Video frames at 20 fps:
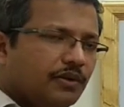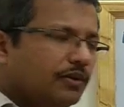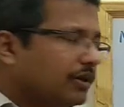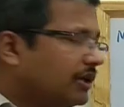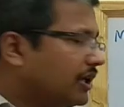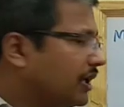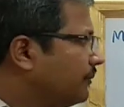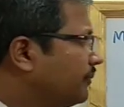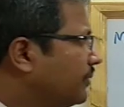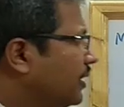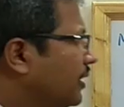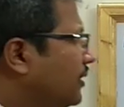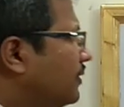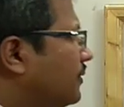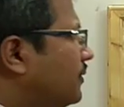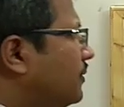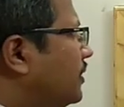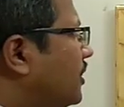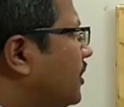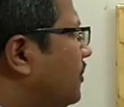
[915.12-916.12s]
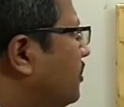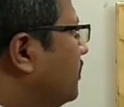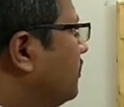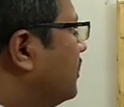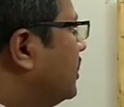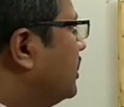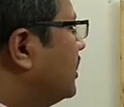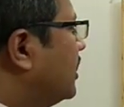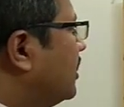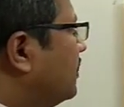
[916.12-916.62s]
Okay, so keep in
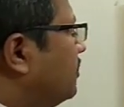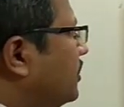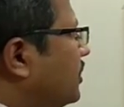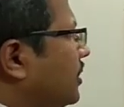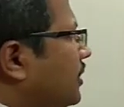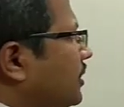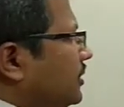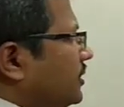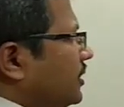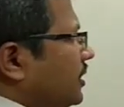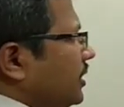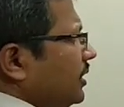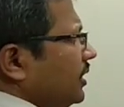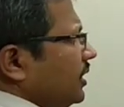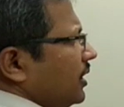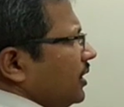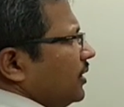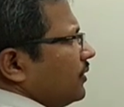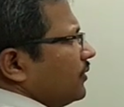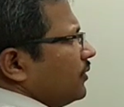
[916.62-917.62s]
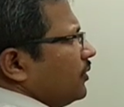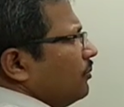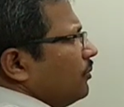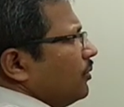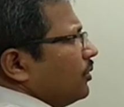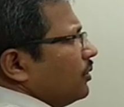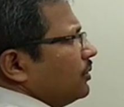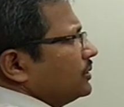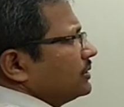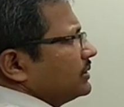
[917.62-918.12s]
mind that particular thing. So
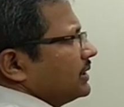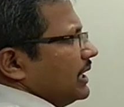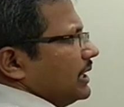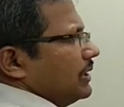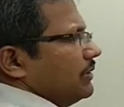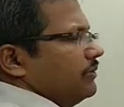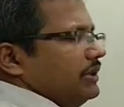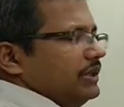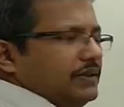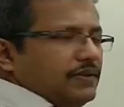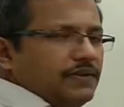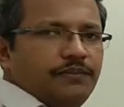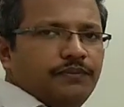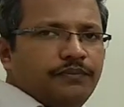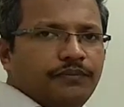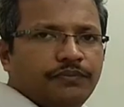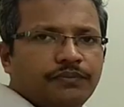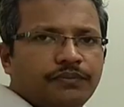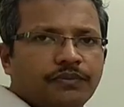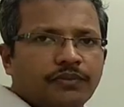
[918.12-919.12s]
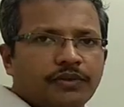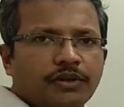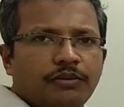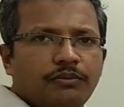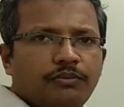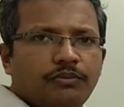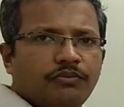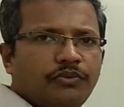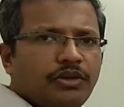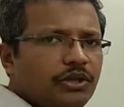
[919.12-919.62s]
monosaccharides,
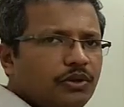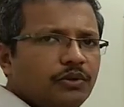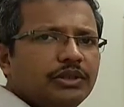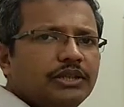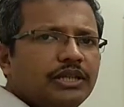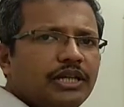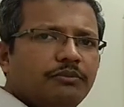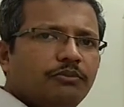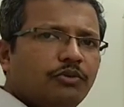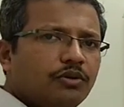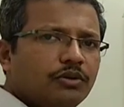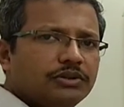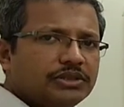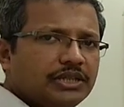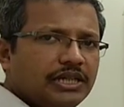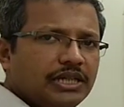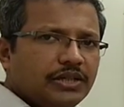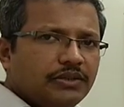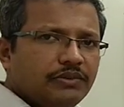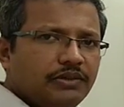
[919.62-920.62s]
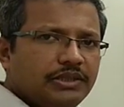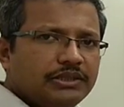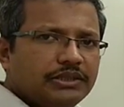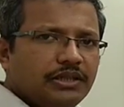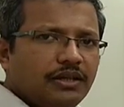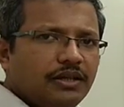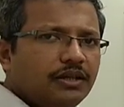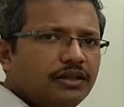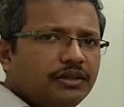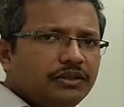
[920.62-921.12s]
we know that monosaccharides
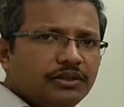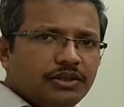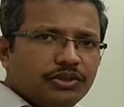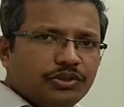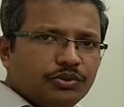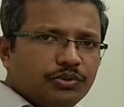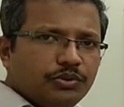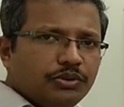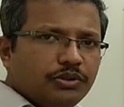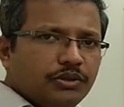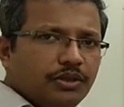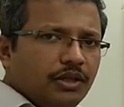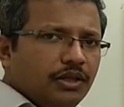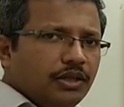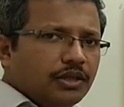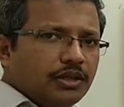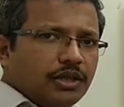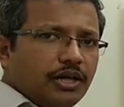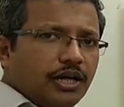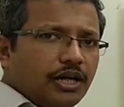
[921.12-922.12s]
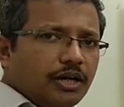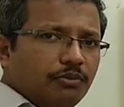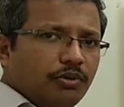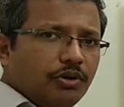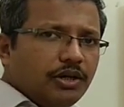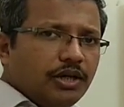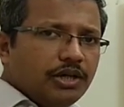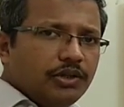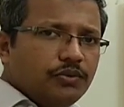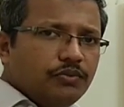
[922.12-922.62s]
are the
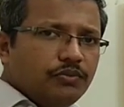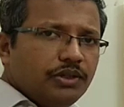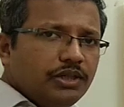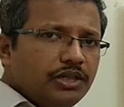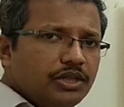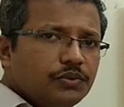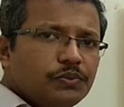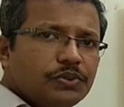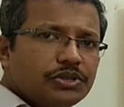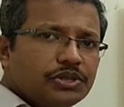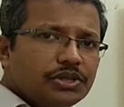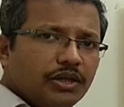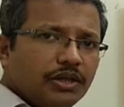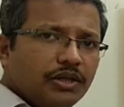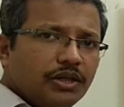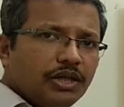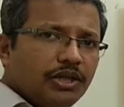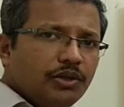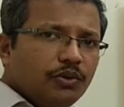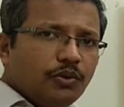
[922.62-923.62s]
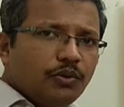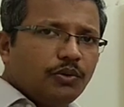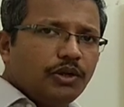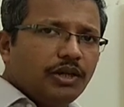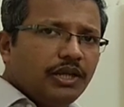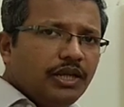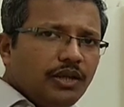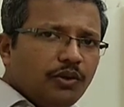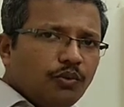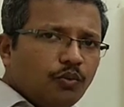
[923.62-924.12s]
carbohydrate which contain
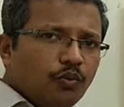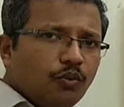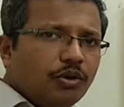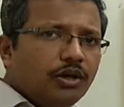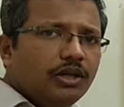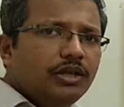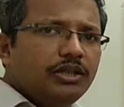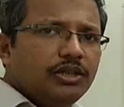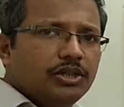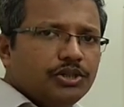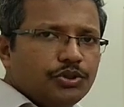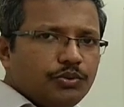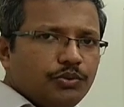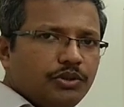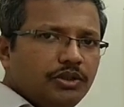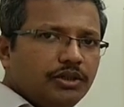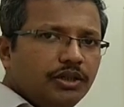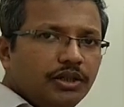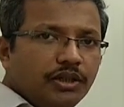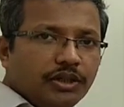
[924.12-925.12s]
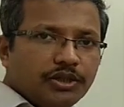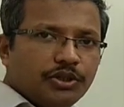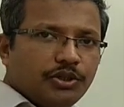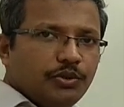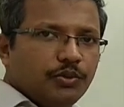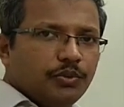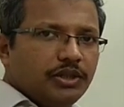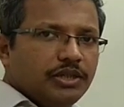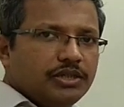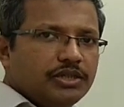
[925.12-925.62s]
only one sugar
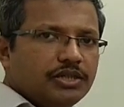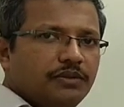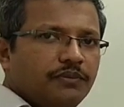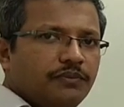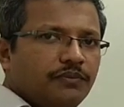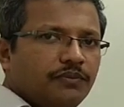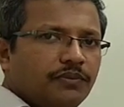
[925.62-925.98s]
unit.